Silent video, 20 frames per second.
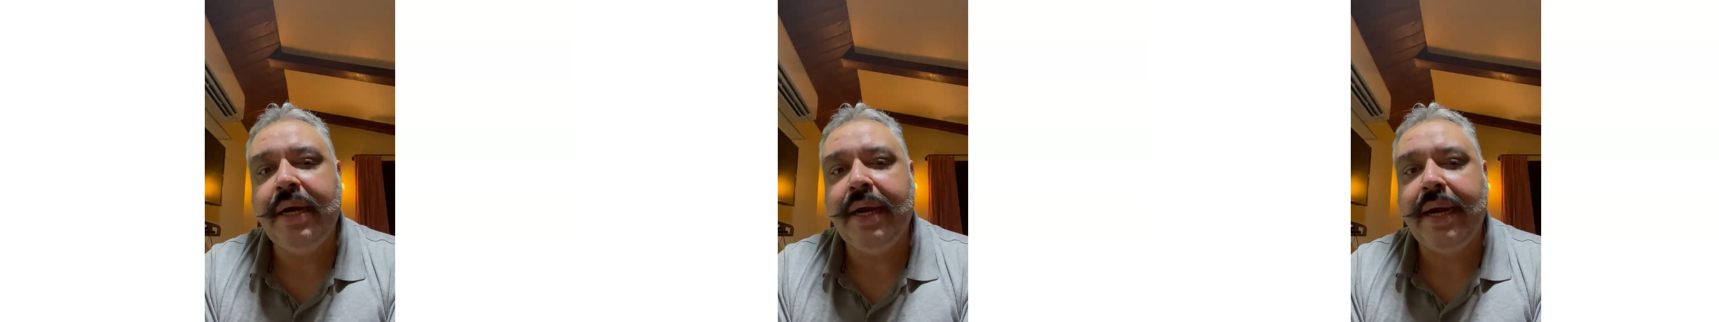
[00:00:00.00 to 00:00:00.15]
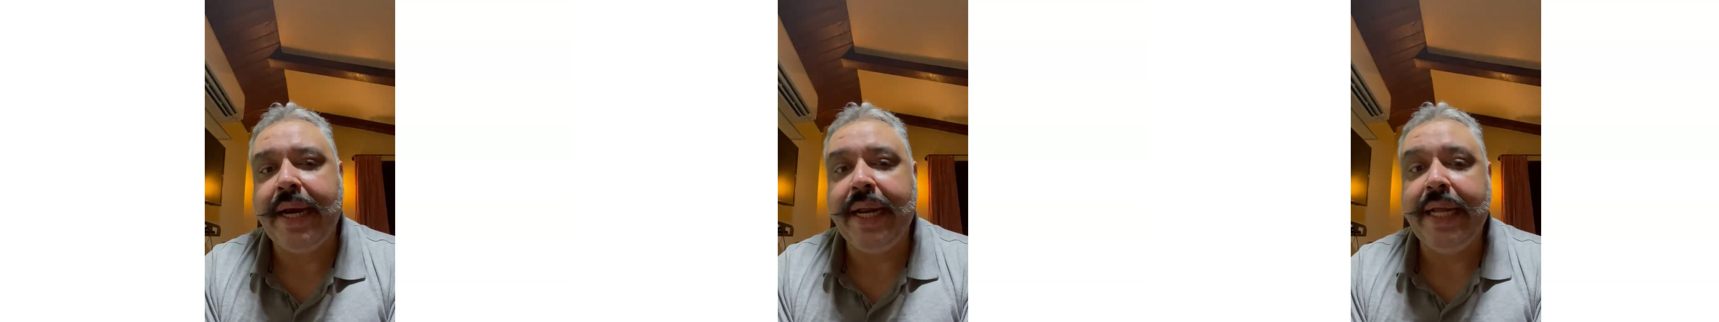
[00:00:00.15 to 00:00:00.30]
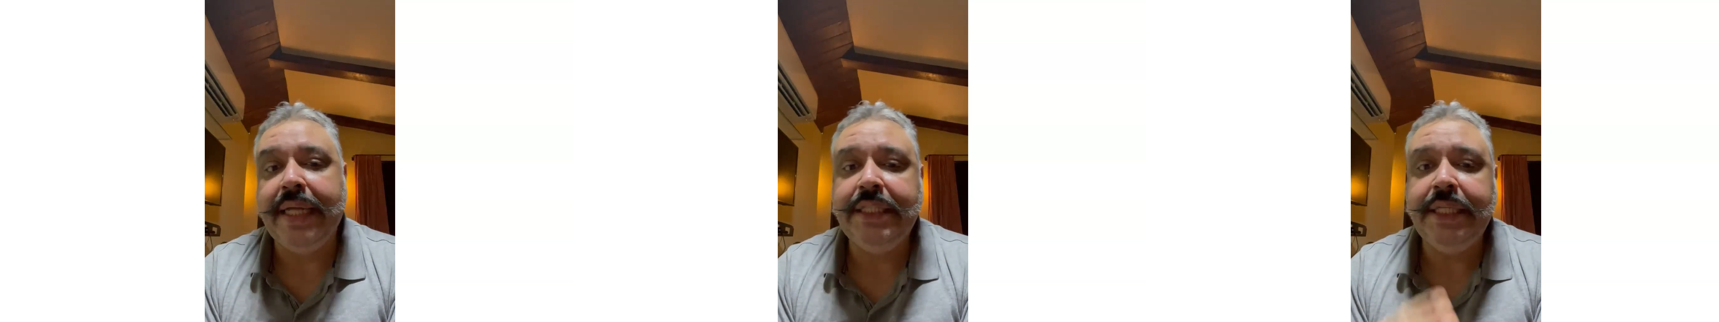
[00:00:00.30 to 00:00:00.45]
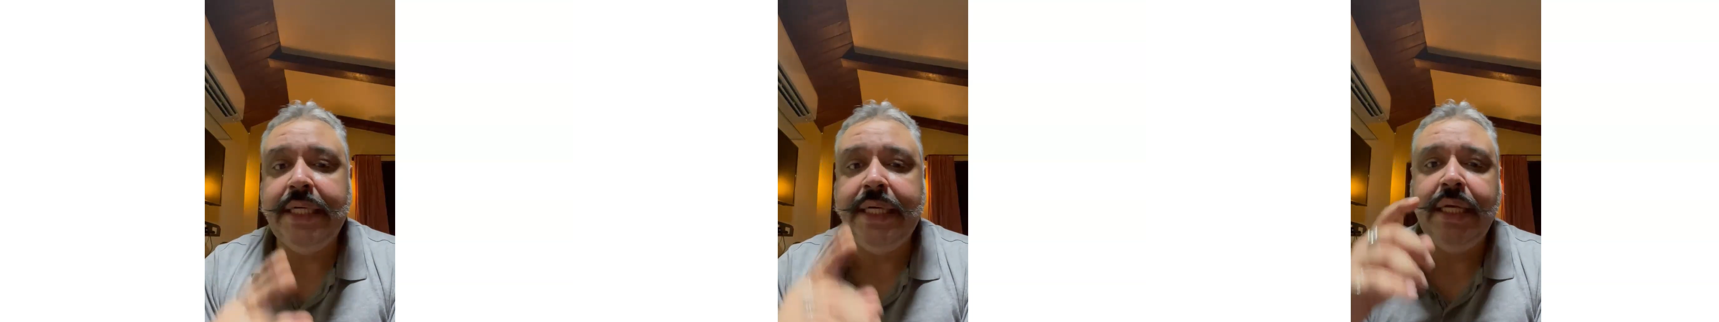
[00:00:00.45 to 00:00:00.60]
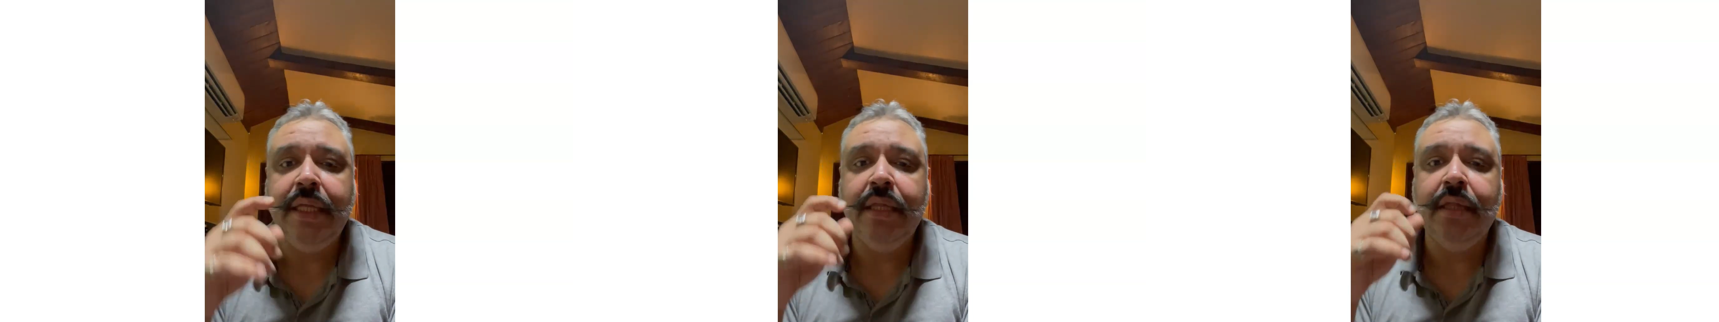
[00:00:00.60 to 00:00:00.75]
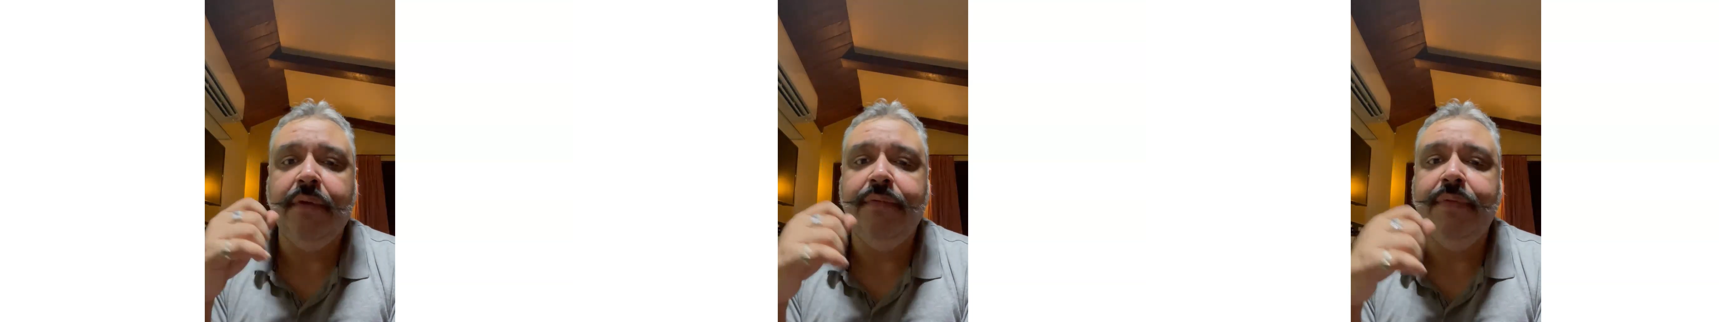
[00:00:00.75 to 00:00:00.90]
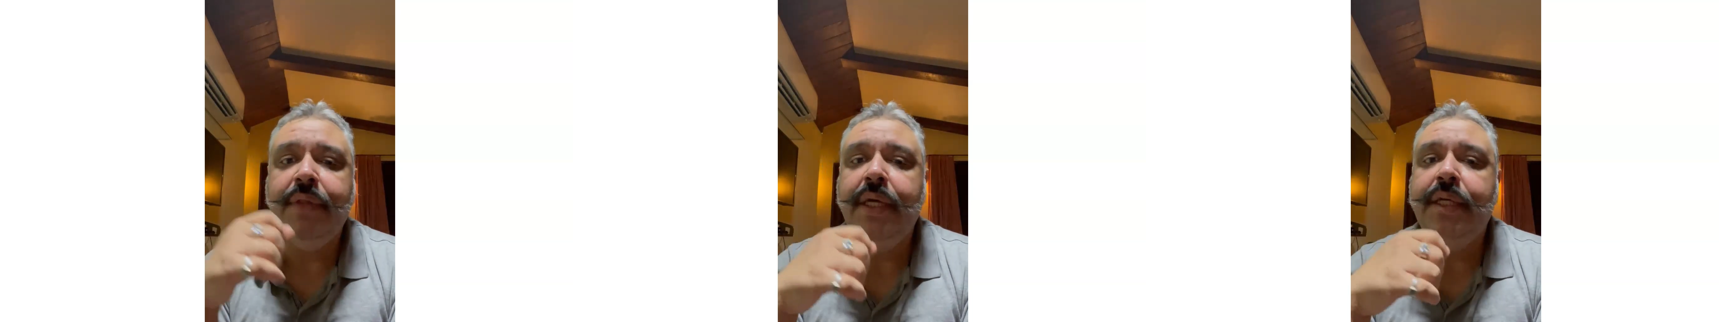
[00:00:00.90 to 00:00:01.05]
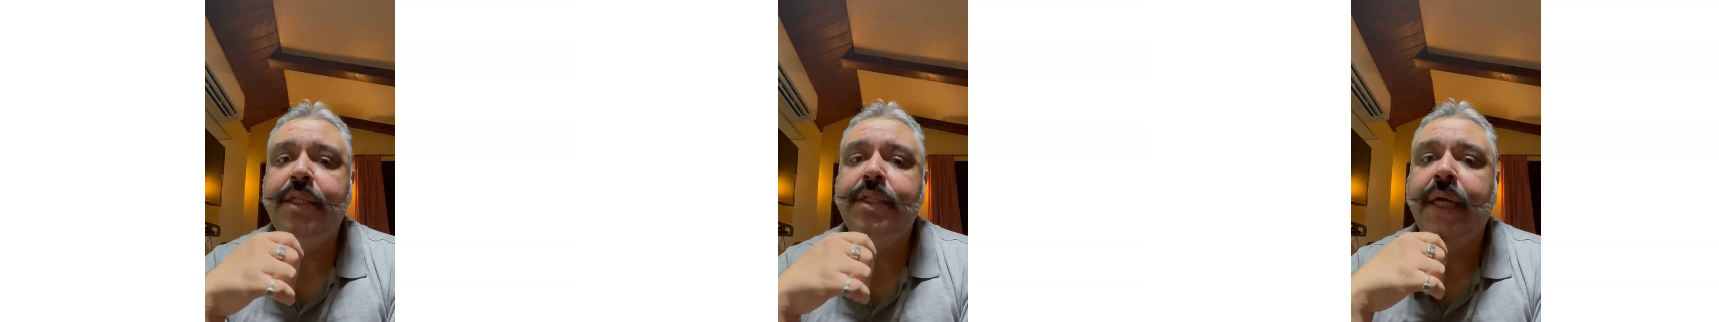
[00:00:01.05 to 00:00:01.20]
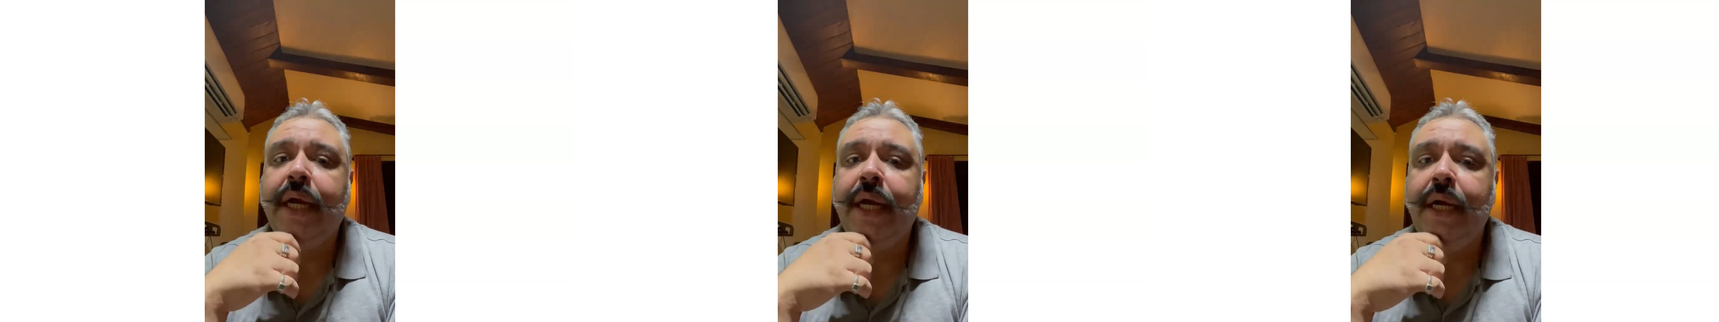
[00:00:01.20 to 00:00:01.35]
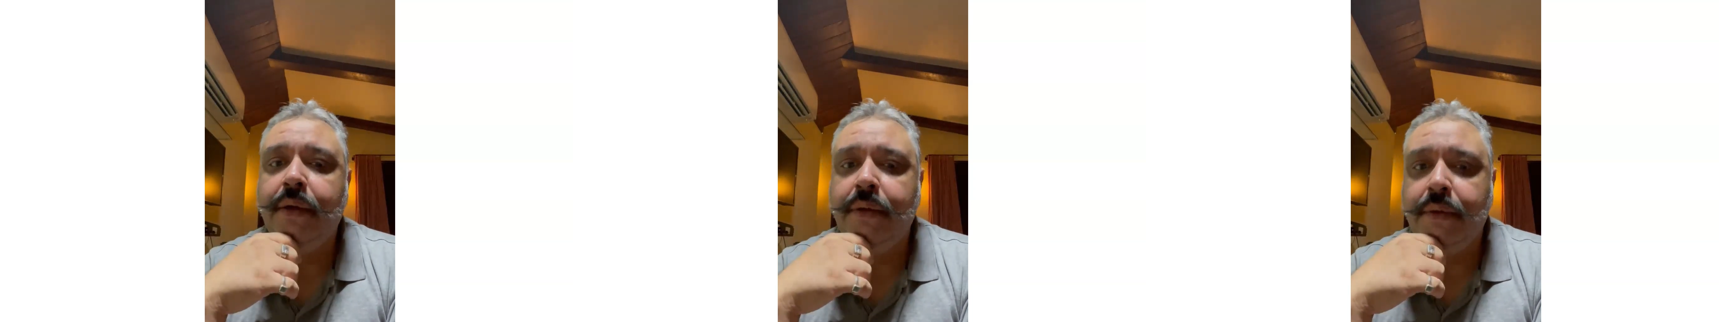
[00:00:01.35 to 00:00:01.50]
tragedies of their
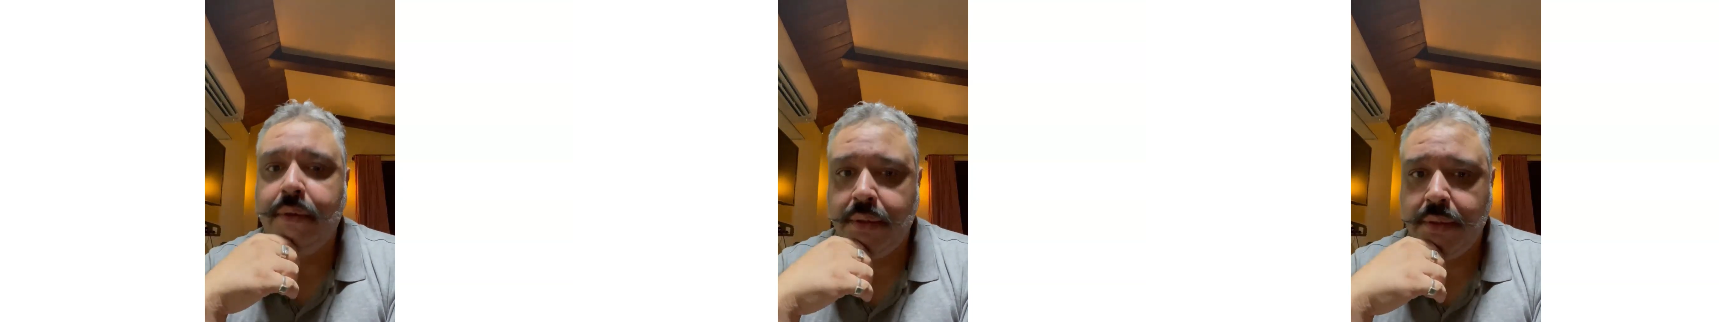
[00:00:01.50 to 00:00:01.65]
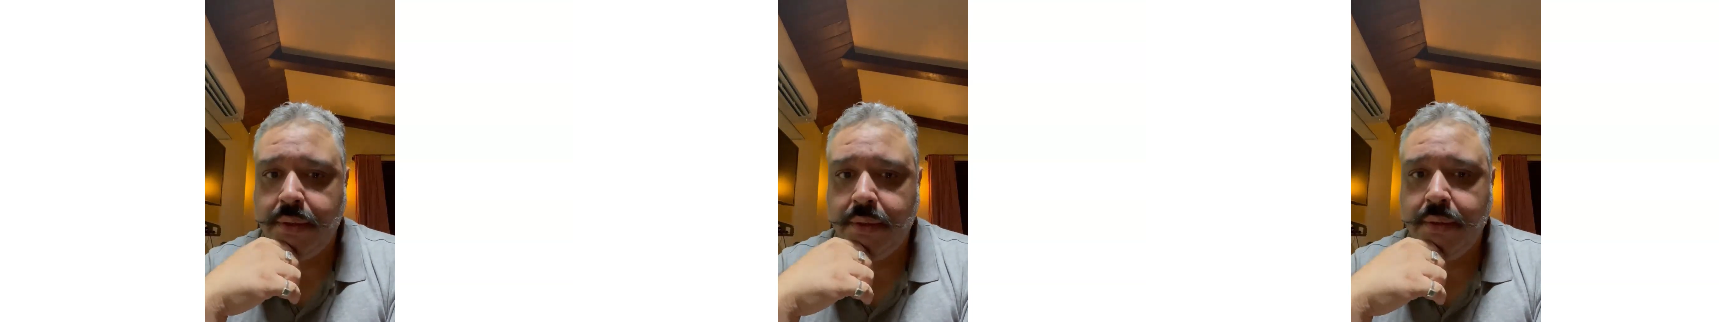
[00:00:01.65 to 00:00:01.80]
childhood.